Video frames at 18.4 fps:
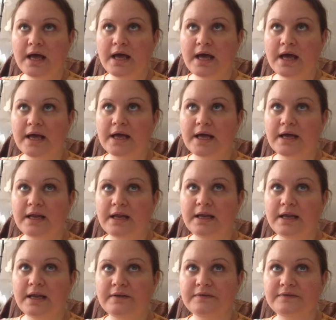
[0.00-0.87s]

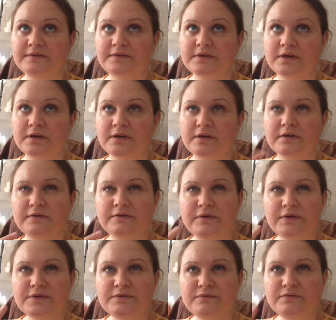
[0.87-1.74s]

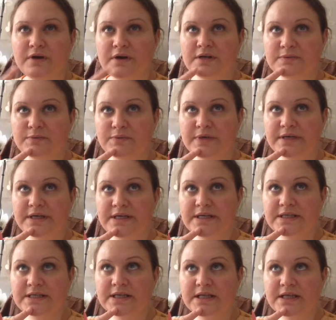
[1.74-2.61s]
Frozen
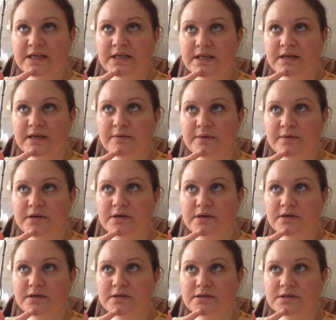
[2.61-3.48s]
raspberries, I think there
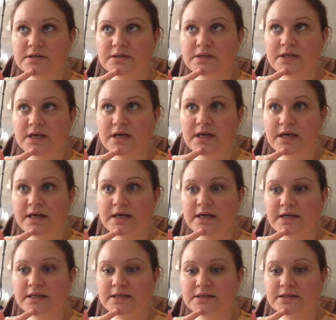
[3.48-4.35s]
was,
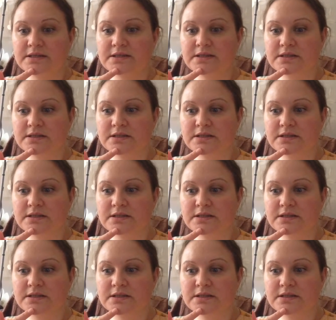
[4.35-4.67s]
and